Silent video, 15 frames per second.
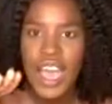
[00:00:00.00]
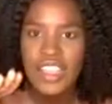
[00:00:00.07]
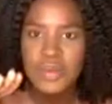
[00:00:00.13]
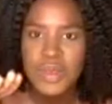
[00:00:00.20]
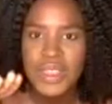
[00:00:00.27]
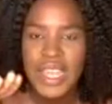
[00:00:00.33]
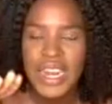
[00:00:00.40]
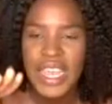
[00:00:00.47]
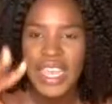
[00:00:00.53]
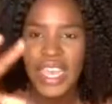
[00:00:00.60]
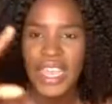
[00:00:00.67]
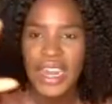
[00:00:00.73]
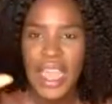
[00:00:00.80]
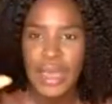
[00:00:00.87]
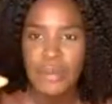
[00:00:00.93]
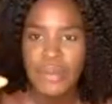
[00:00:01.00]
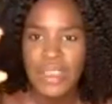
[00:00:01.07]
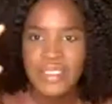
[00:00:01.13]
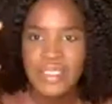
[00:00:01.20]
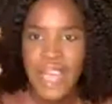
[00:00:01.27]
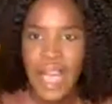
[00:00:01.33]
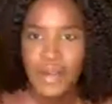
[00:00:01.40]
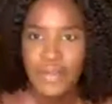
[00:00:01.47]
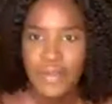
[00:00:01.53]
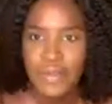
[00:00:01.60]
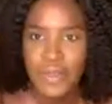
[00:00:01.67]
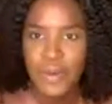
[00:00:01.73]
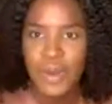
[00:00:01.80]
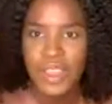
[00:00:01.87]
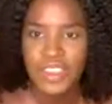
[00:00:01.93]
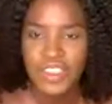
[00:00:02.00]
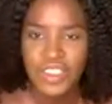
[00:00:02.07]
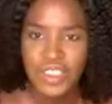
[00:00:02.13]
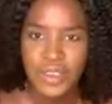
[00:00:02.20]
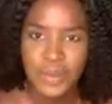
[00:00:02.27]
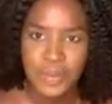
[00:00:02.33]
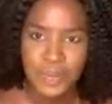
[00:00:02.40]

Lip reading: me that again? I missed half of the question.